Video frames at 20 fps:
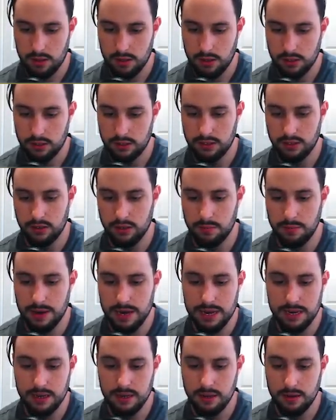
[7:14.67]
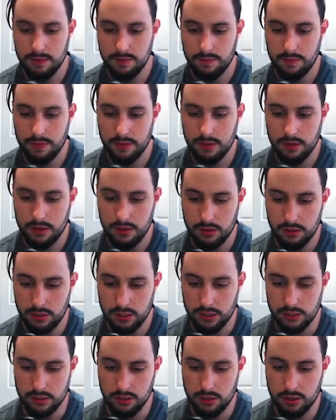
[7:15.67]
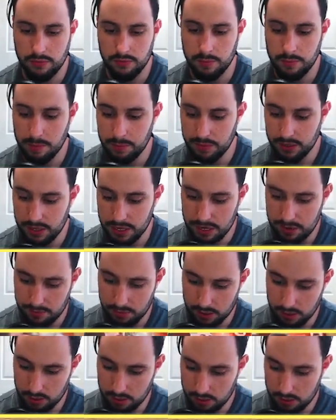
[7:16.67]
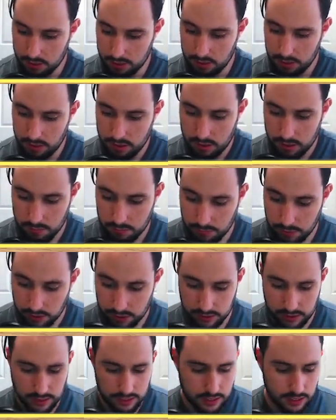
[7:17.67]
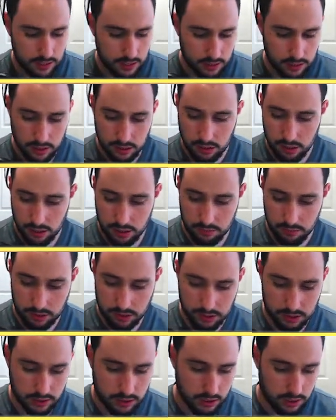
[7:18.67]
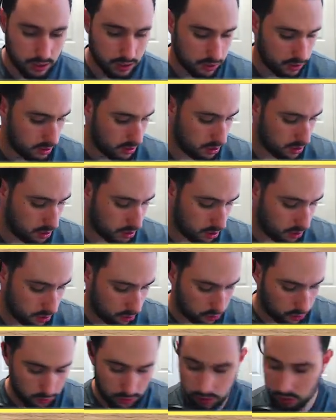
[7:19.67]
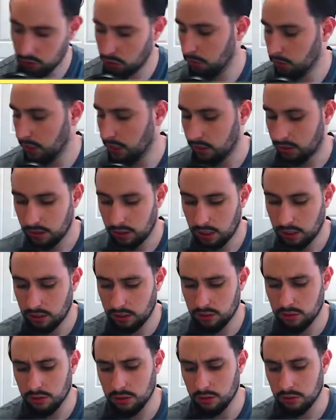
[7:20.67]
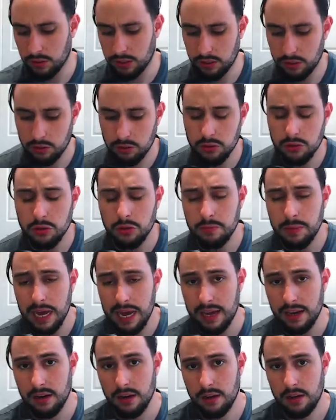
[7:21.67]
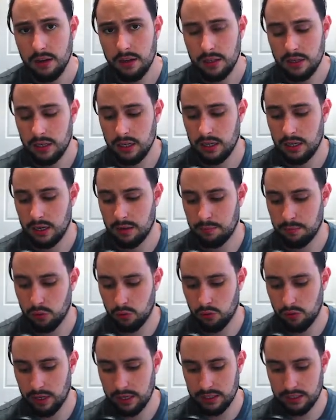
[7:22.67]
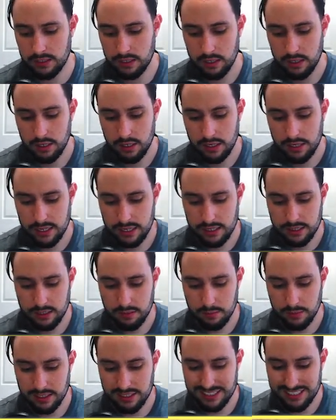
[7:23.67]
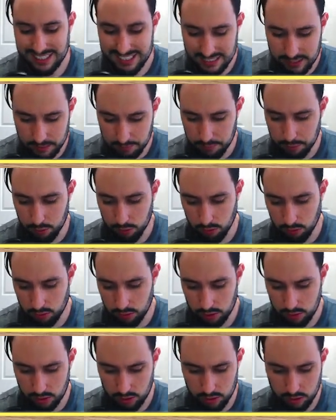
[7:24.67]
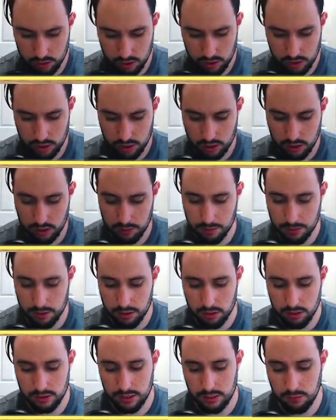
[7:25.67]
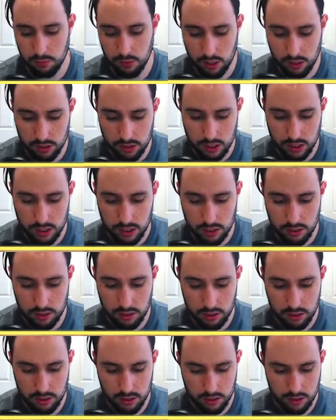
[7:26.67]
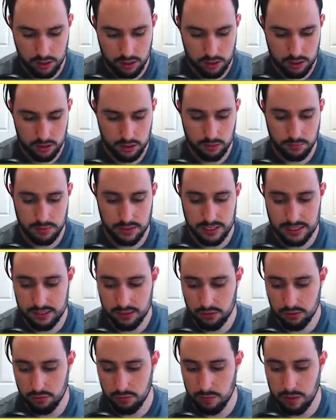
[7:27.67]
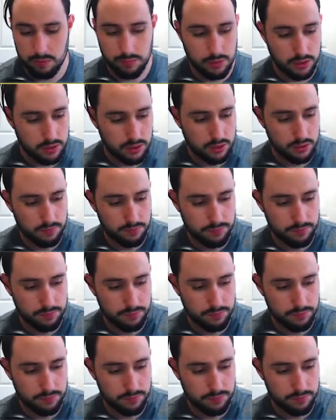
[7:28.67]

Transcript: See on the back. Oh, sorry for bombing the camera. But second um, running star, you know, not doing too well. Oh, not doing too well, not doing too bad. And um, pull rates, getting some decent pulls. Club Hero, Team Wildcard, some Season to Remembers.